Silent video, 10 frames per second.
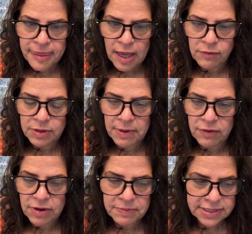what
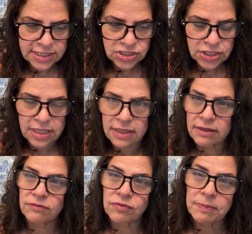about repetition?
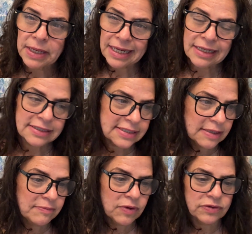Repeating
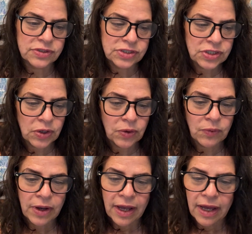symbols.
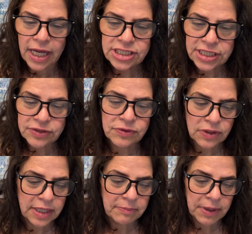So I
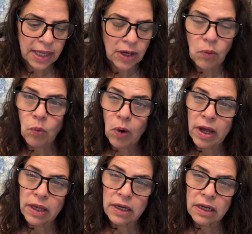generally pick
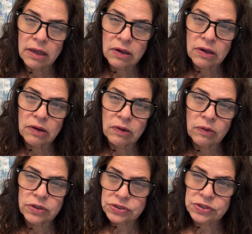1
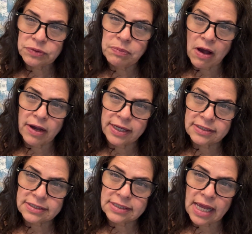or 2
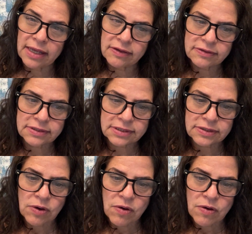pocket styles
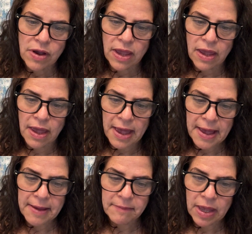
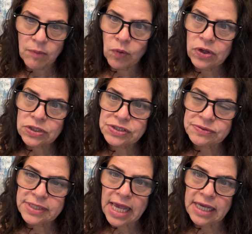and 1 or
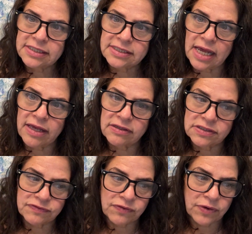2 tag
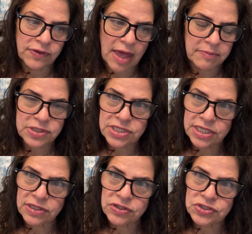styles for that
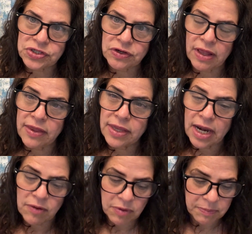particular journal, and then
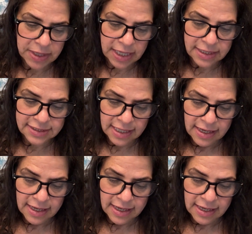I repeat